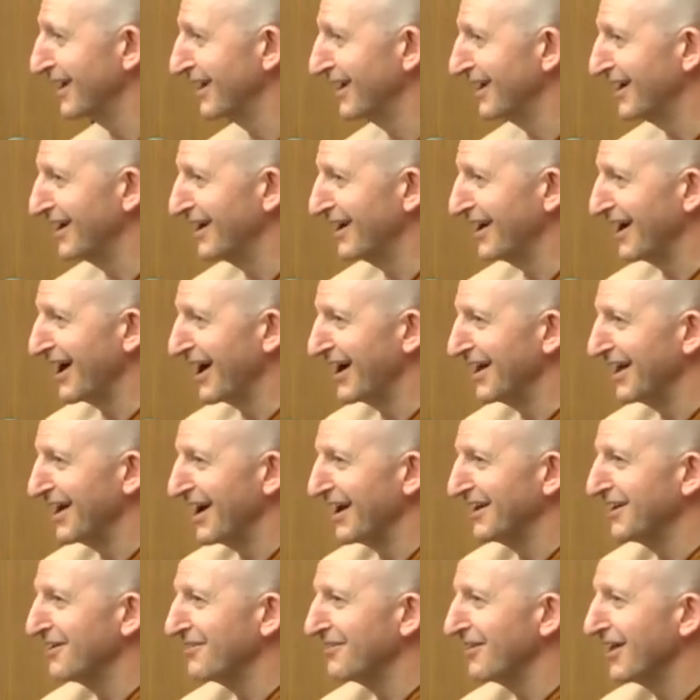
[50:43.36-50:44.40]
Uh, I,
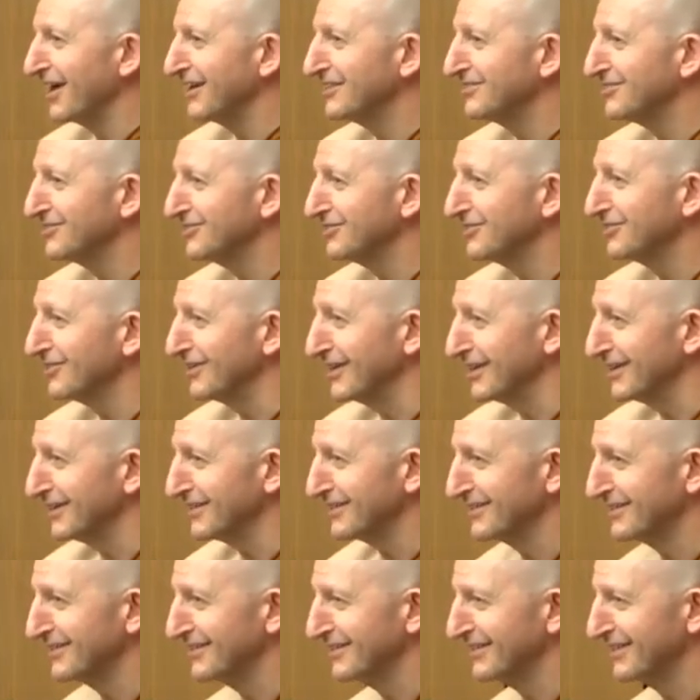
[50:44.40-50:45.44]
I don't like to do it.
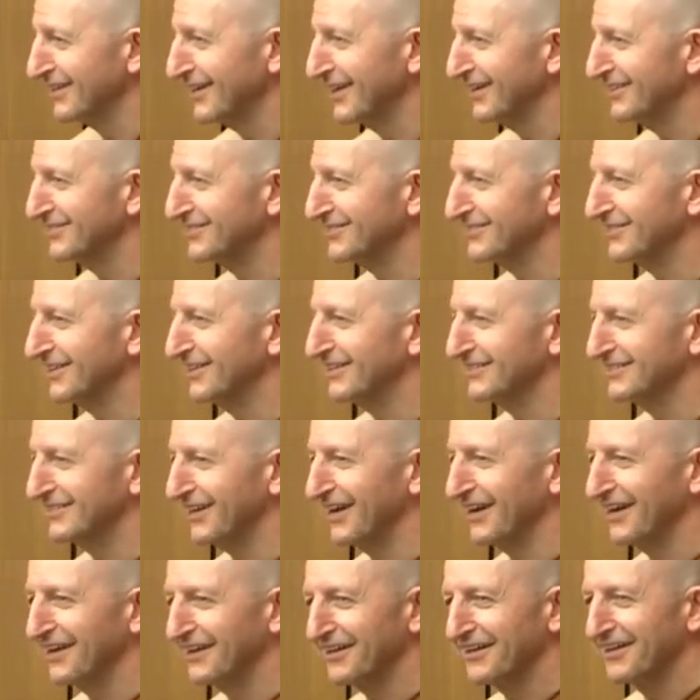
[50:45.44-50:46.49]
It's, it's
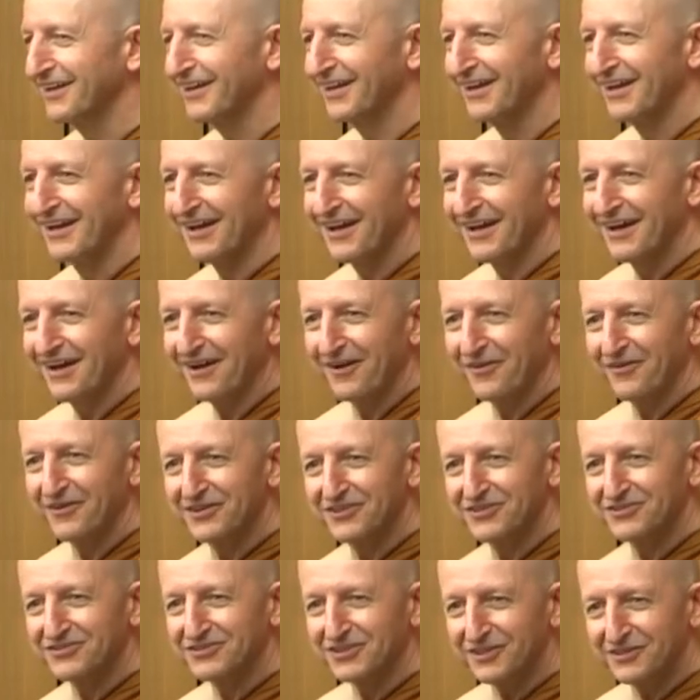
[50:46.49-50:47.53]
like when
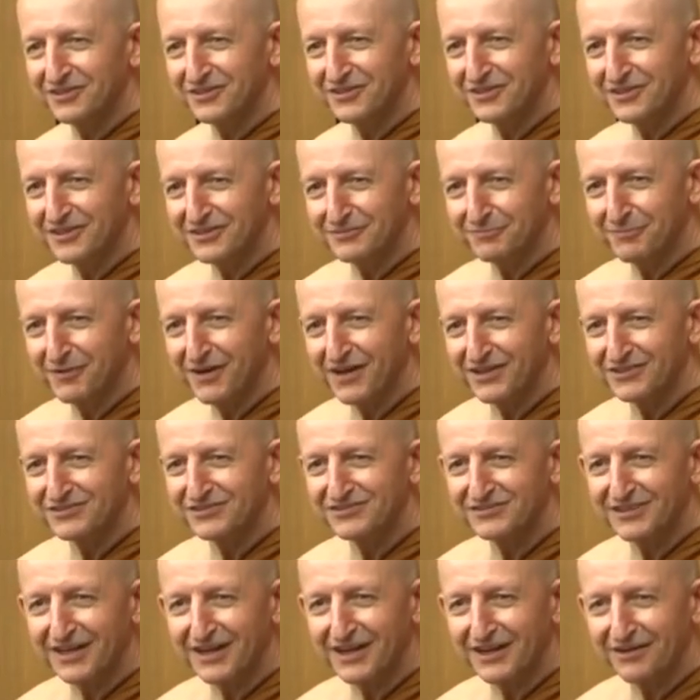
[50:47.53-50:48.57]
you see this
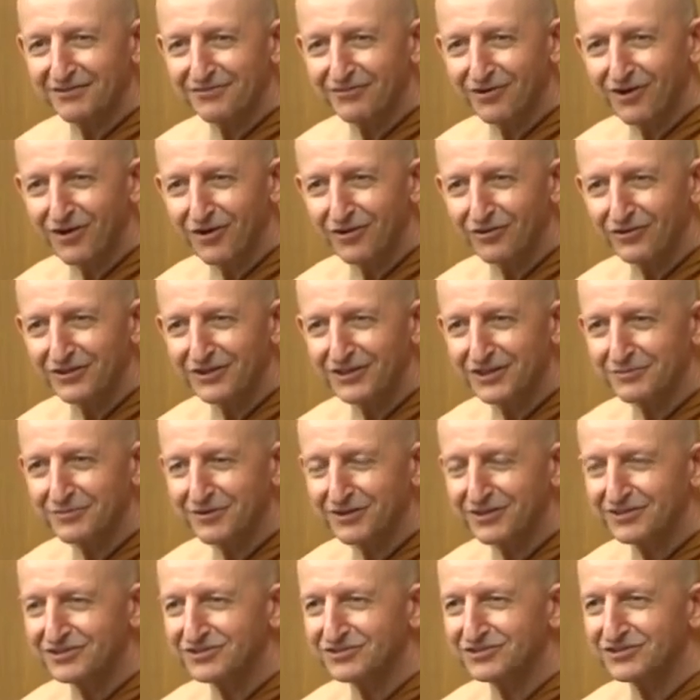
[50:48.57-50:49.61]
person's had a role in the
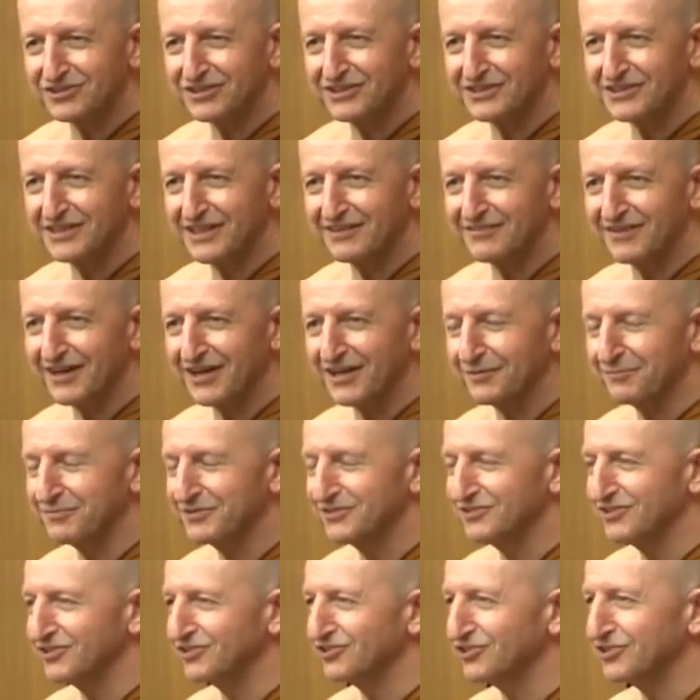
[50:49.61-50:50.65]
monastery, they've had a
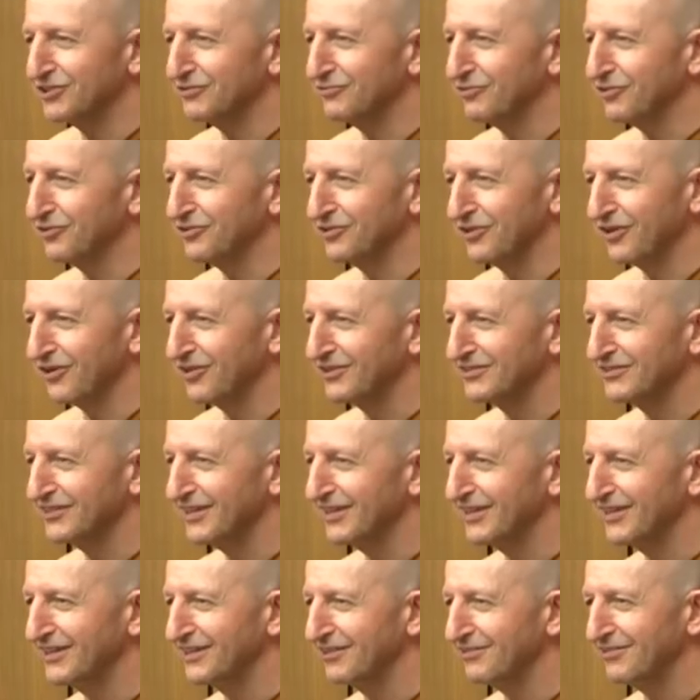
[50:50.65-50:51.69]
position of
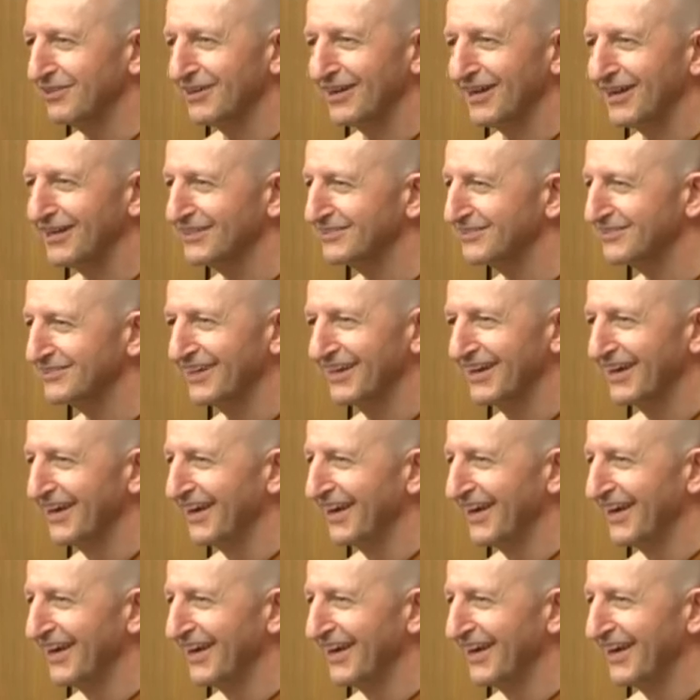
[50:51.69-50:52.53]
authority, and you realize